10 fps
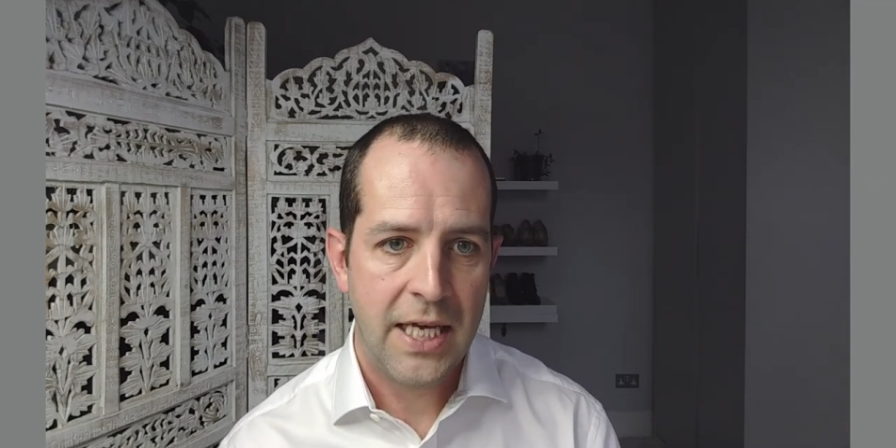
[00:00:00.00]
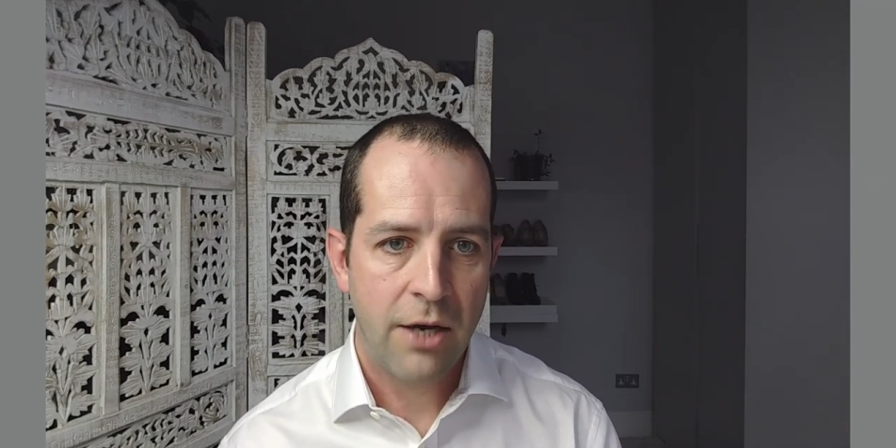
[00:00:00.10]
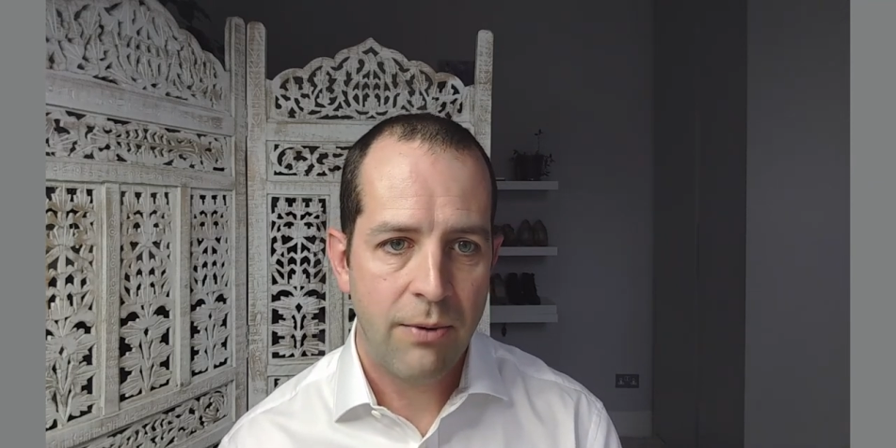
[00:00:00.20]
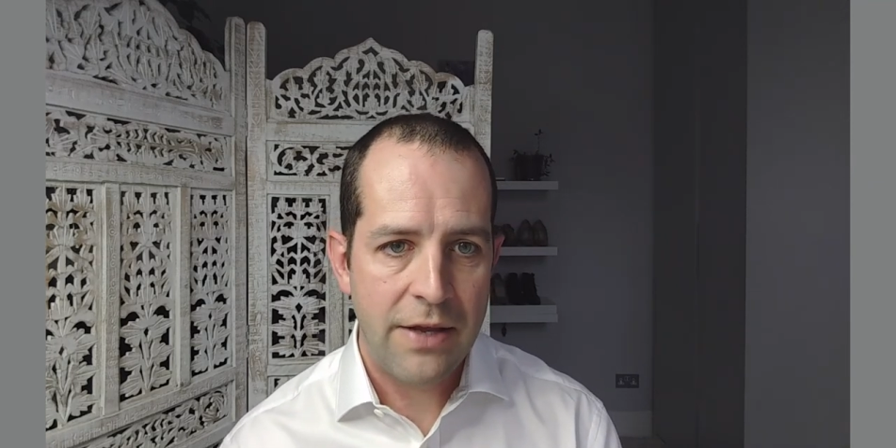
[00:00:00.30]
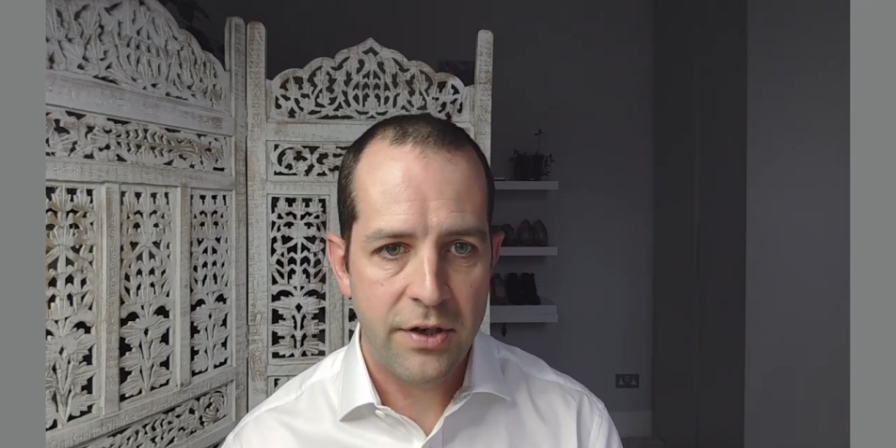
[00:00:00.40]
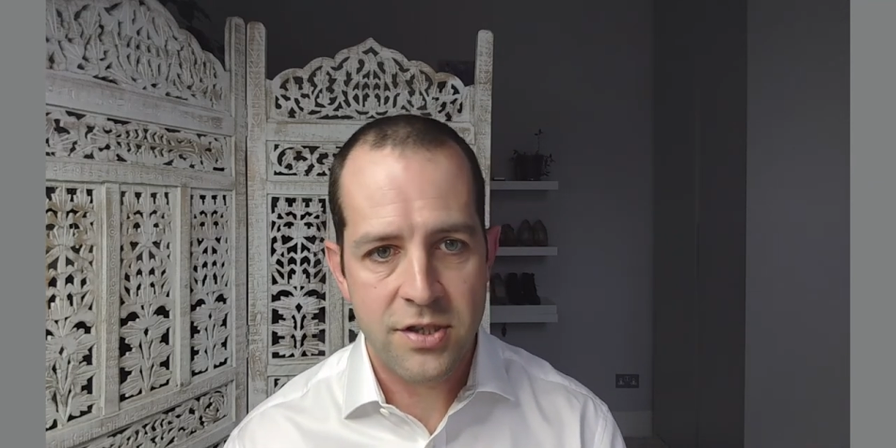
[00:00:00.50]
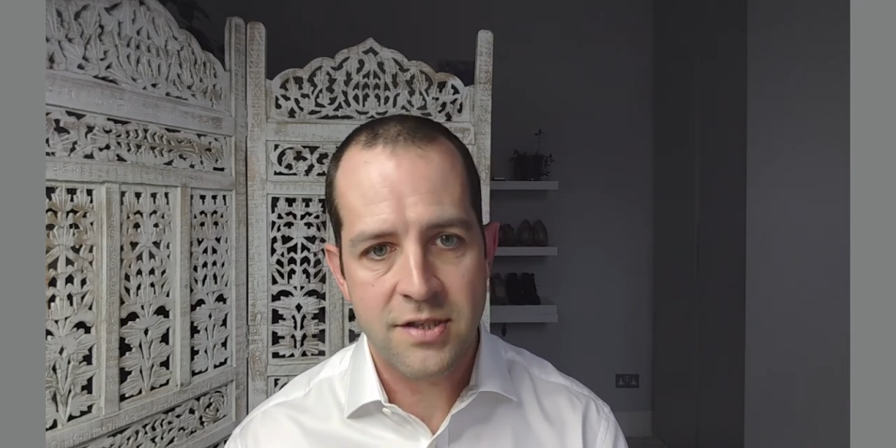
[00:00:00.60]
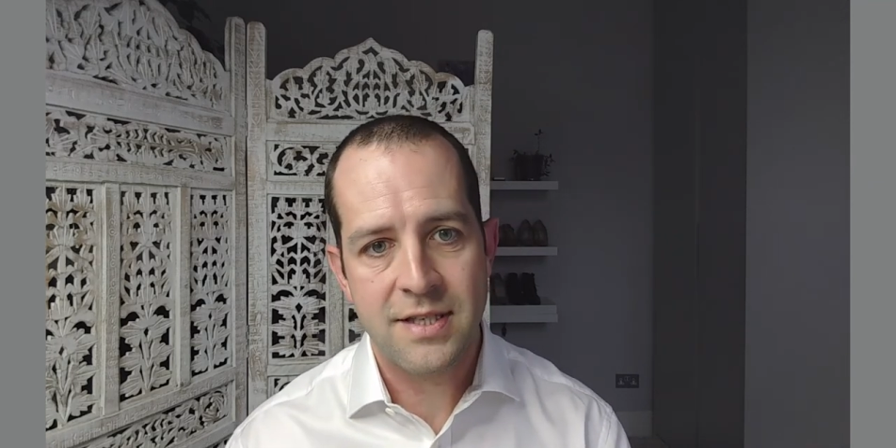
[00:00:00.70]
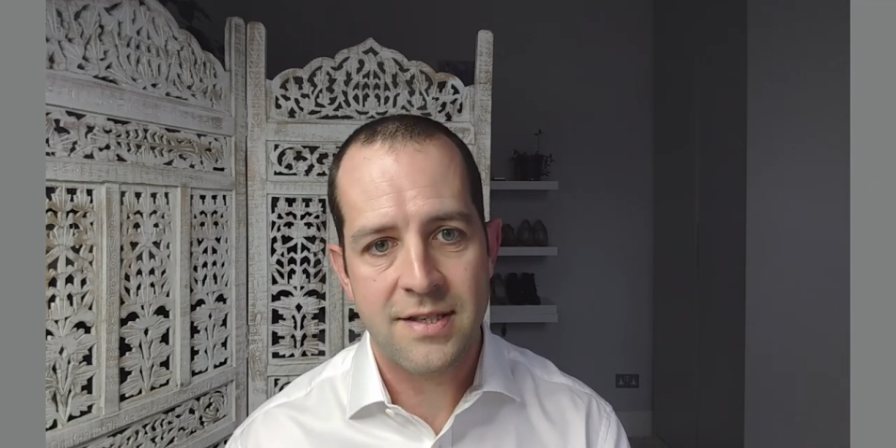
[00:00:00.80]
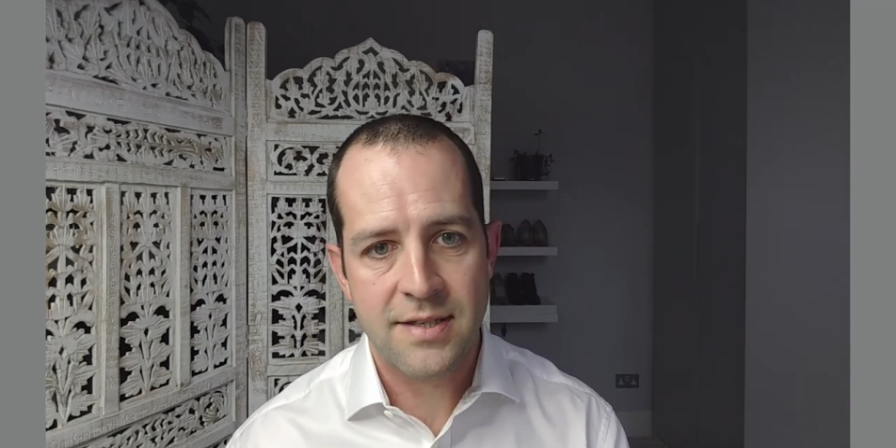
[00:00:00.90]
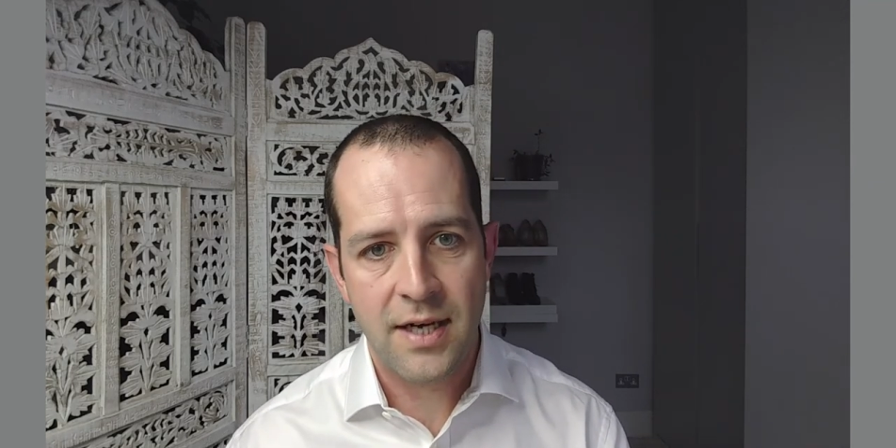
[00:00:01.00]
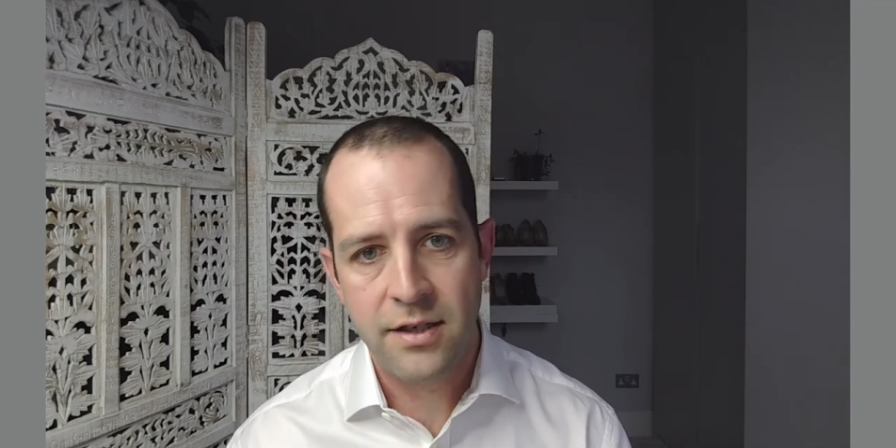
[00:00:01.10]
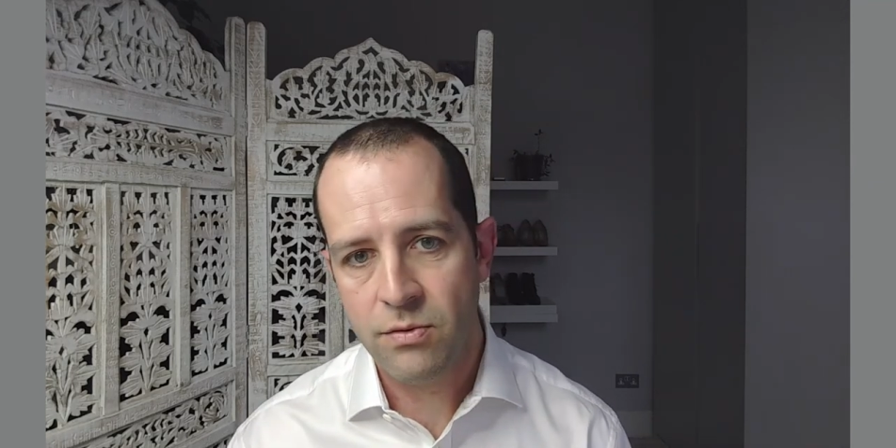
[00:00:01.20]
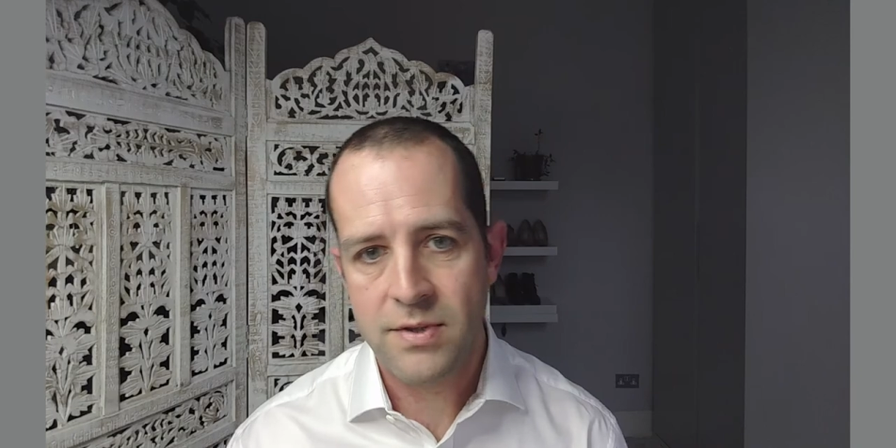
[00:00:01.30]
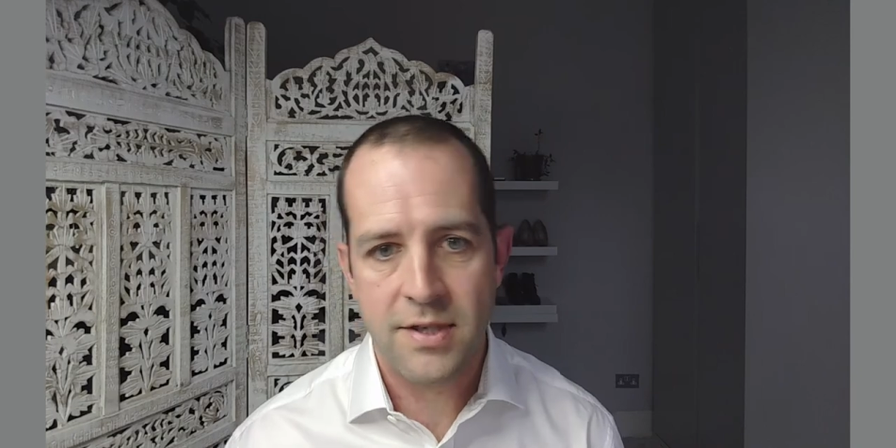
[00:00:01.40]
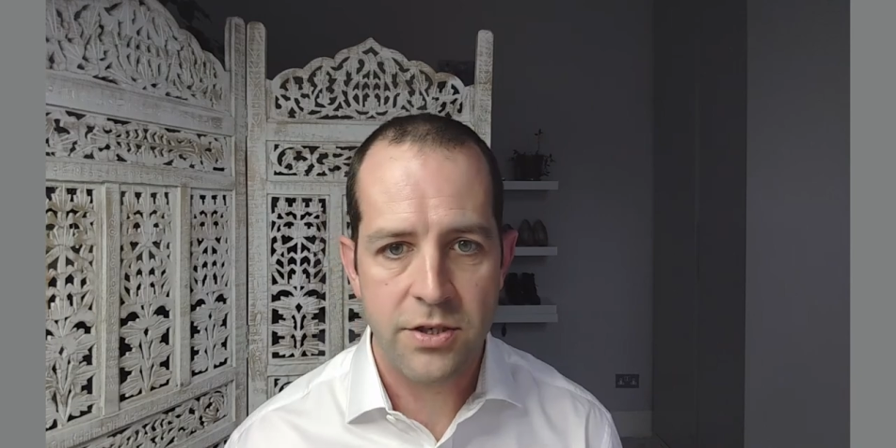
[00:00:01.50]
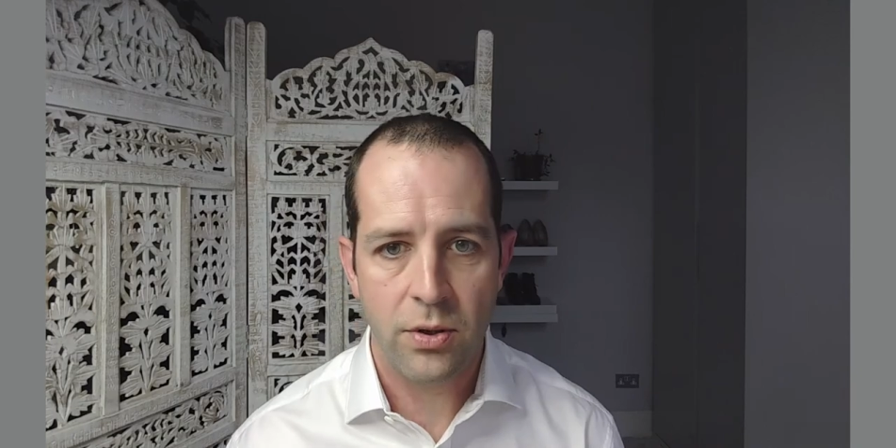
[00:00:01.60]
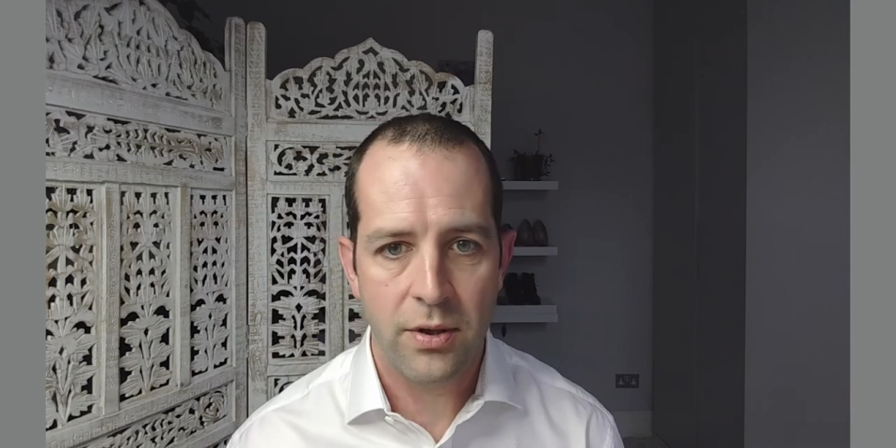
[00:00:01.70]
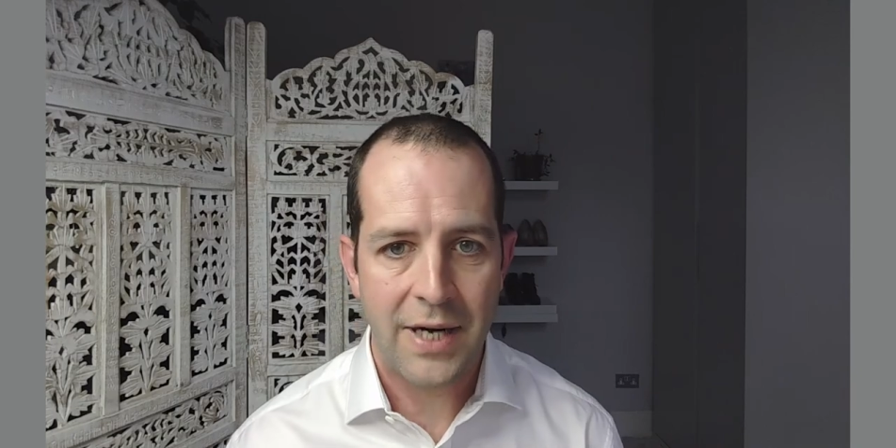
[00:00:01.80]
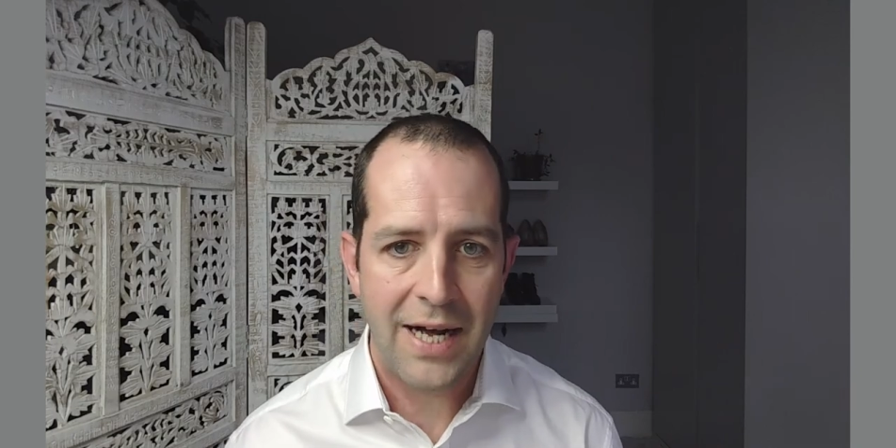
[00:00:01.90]
Rather, it just gets assigned to residual
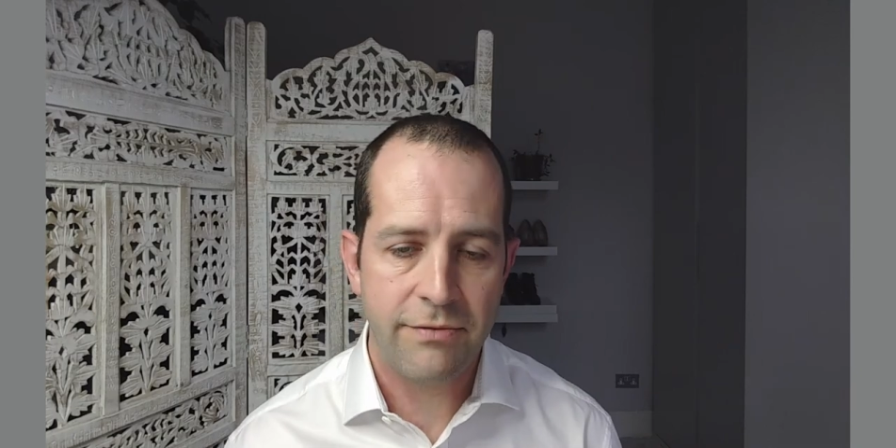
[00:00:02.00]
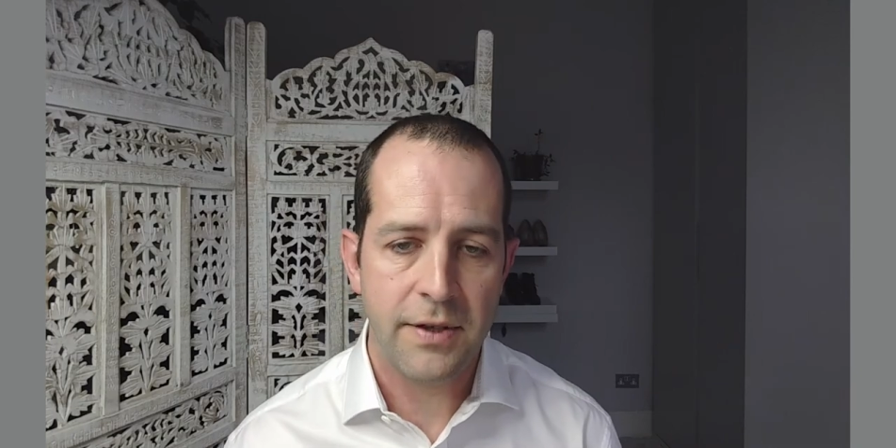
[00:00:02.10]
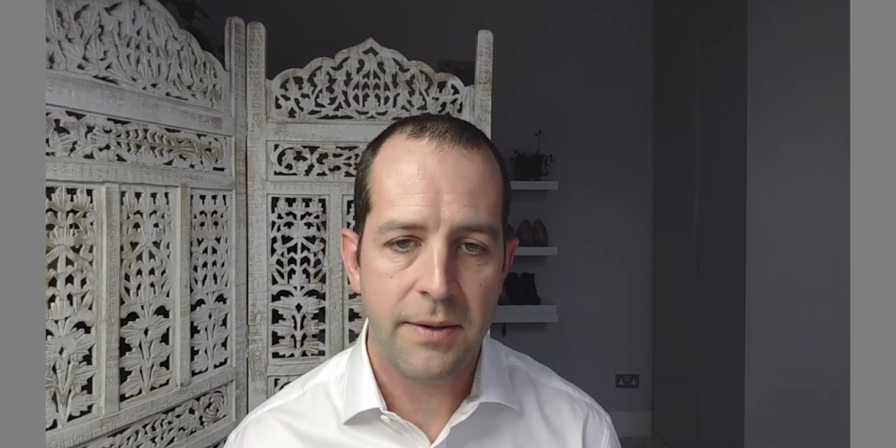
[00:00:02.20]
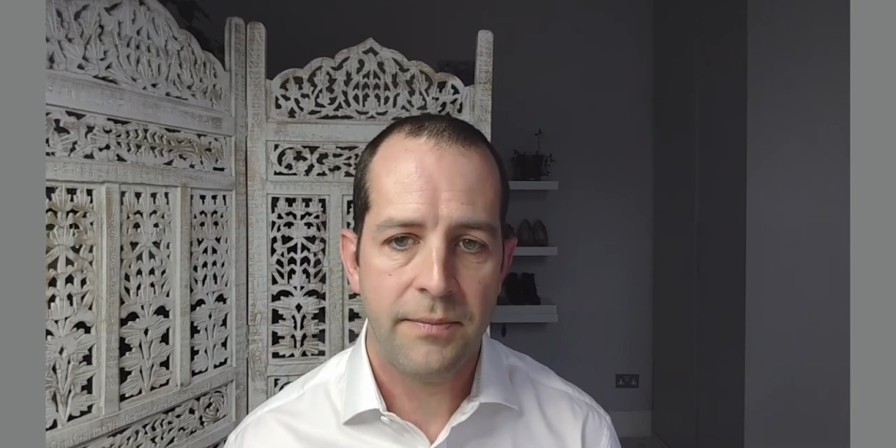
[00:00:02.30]
or alpha.